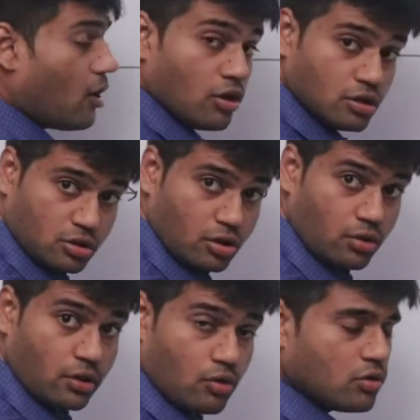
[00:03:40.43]
also
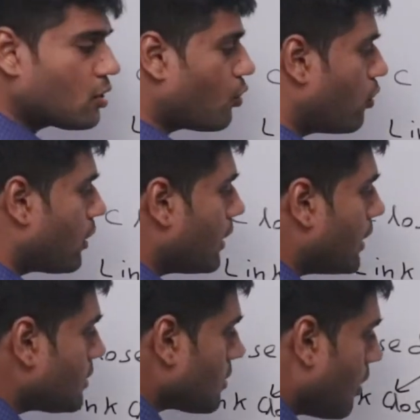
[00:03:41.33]
knew the
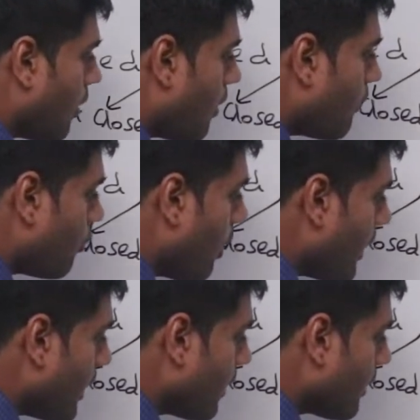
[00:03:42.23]
coordinates of
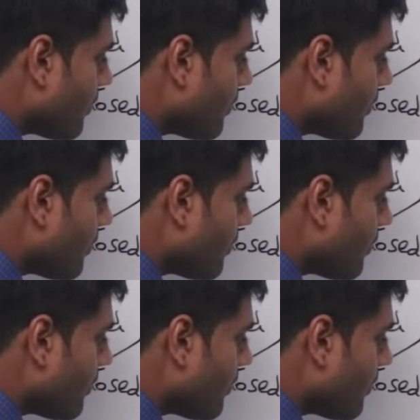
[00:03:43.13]
Y.